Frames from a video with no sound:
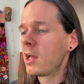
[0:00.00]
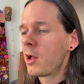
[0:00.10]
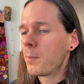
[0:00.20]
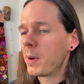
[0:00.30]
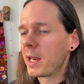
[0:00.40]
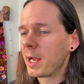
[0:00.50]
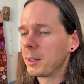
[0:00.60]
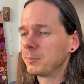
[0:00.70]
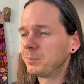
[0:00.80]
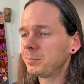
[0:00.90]

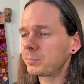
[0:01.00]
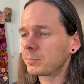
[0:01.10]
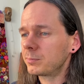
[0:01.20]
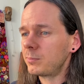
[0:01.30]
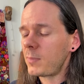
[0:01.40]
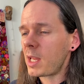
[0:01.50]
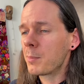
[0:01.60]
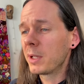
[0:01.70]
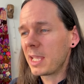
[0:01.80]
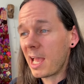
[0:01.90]

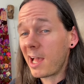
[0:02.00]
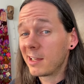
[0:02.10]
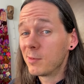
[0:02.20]
But yeah,